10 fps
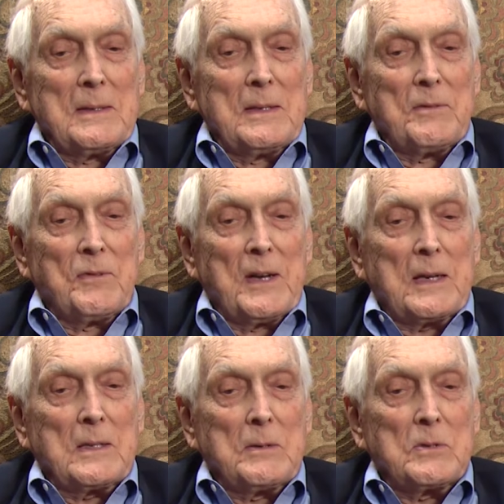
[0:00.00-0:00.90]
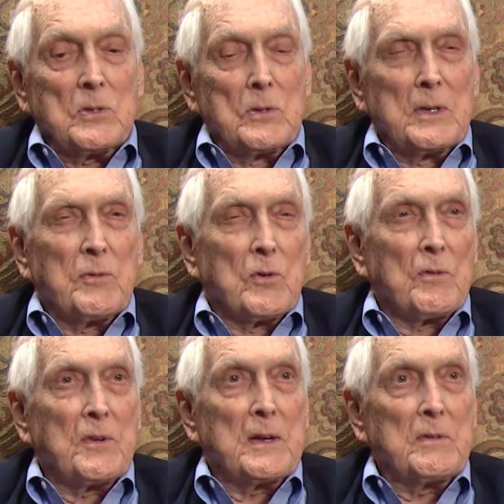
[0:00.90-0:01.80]
in fact, it was only four or
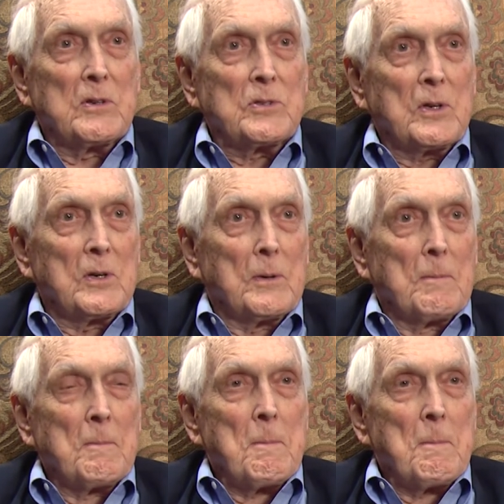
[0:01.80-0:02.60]
five years ago,